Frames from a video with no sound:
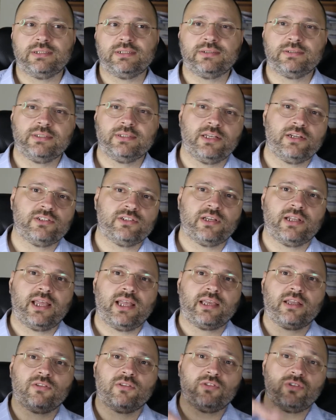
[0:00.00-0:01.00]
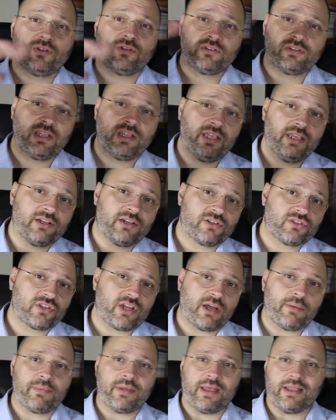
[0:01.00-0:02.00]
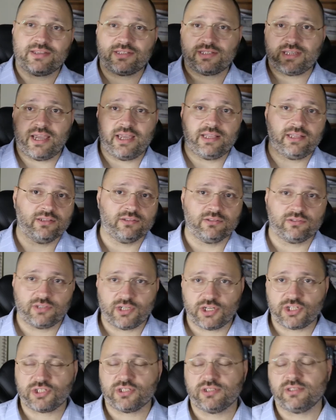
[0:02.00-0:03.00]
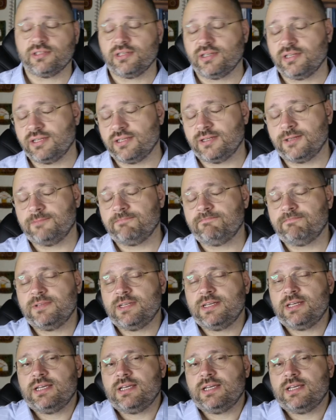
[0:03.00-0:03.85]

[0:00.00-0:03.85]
uh, there is a, like a 30 years up and side in the Russian uh,